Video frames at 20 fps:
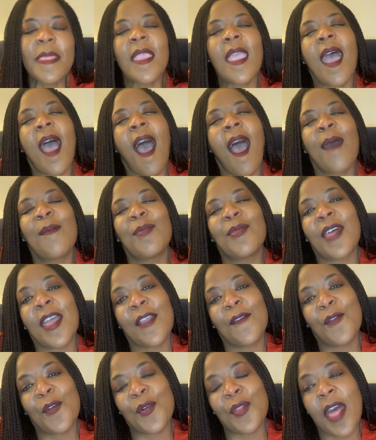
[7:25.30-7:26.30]
I'm
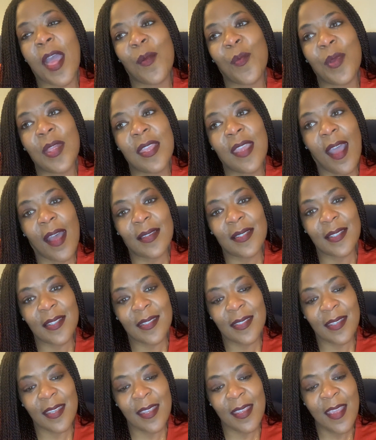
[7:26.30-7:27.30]
thankful that we got to
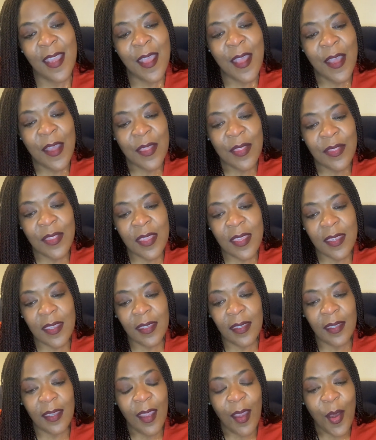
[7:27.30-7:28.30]
see
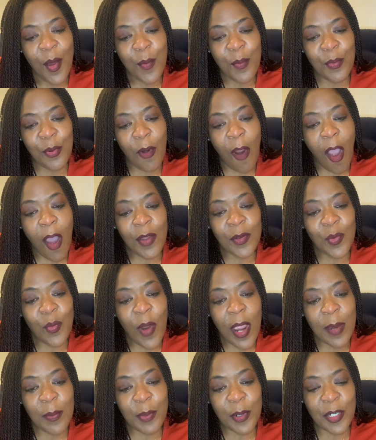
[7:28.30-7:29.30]
the
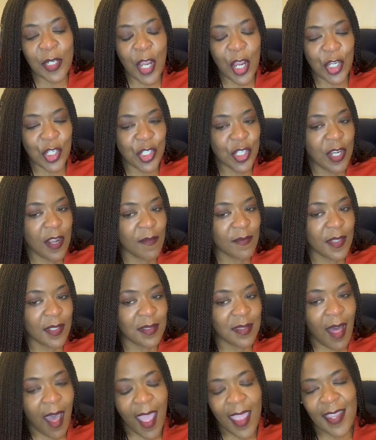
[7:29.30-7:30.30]
Broadway production of The
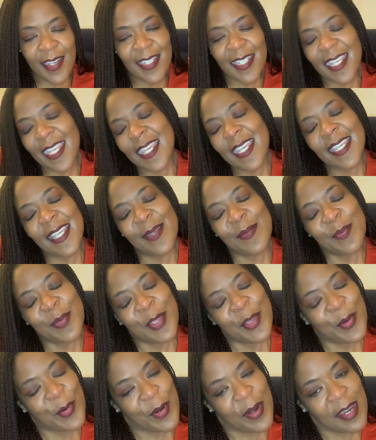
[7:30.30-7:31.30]
Lion King in
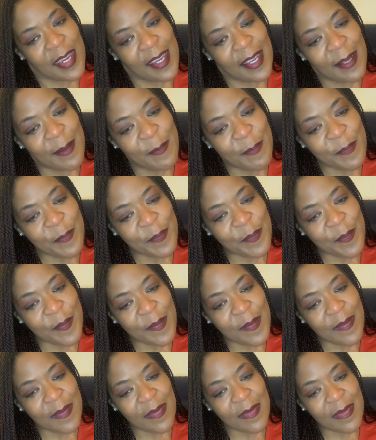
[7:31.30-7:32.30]
Peoria,
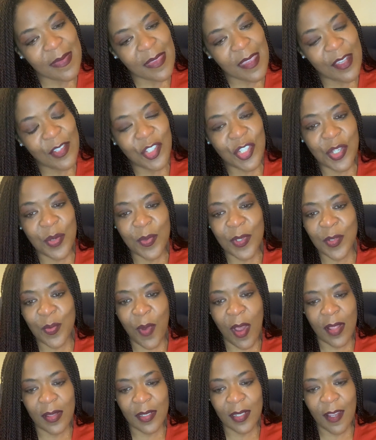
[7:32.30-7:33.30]
and she was
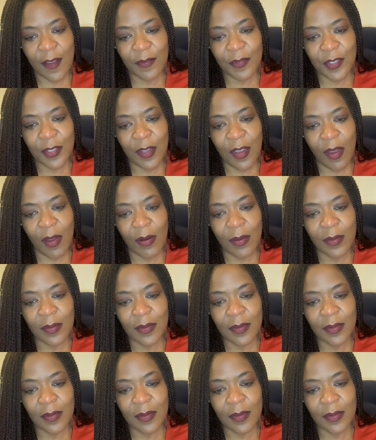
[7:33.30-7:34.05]
well enough to go.